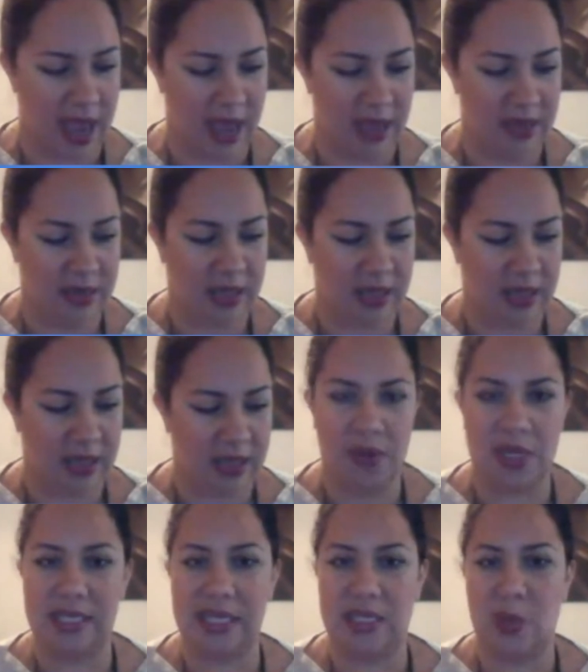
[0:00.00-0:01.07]
And I
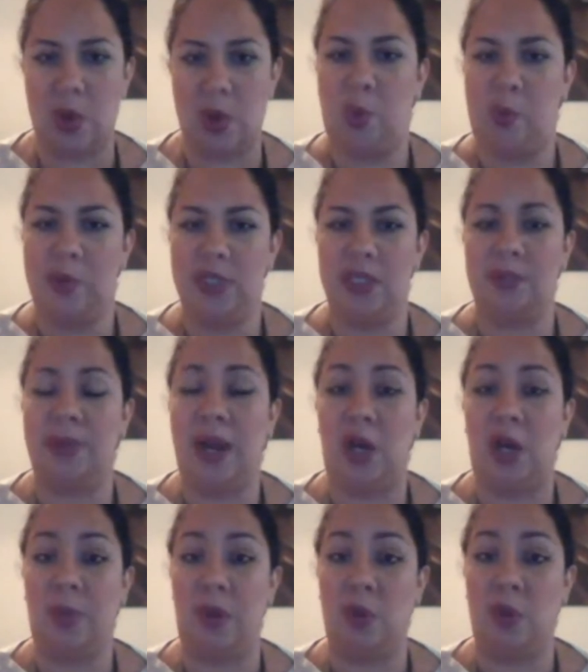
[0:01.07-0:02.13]
realized that's what women's
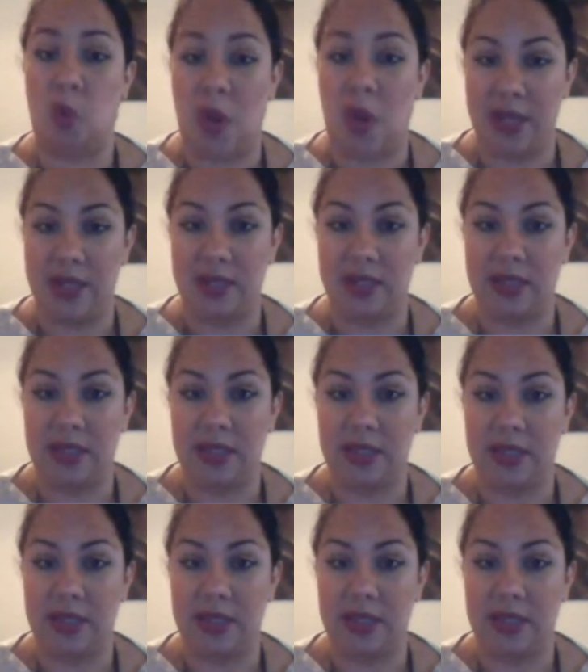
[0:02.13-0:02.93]
empowerment was.